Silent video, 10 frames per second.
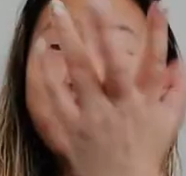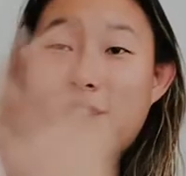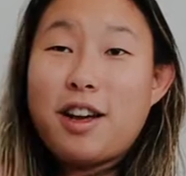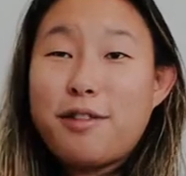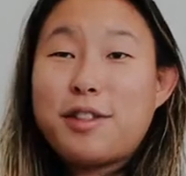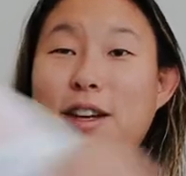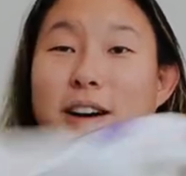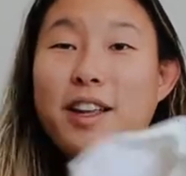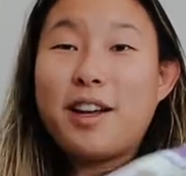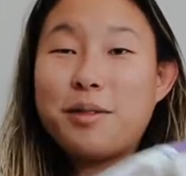of stuff, so
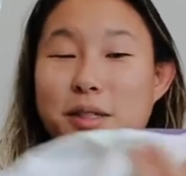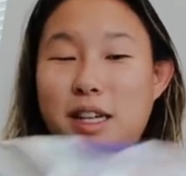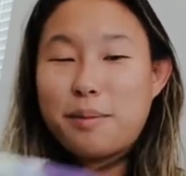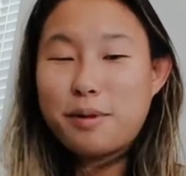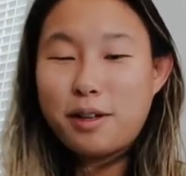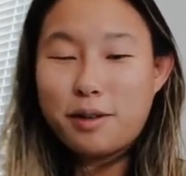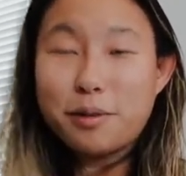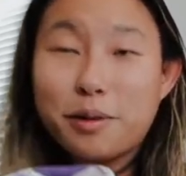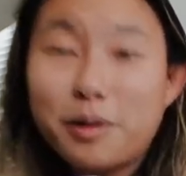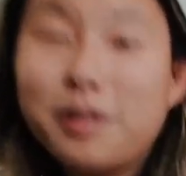I thought it was, like, pretty
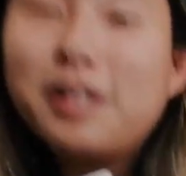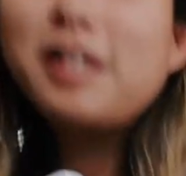cool.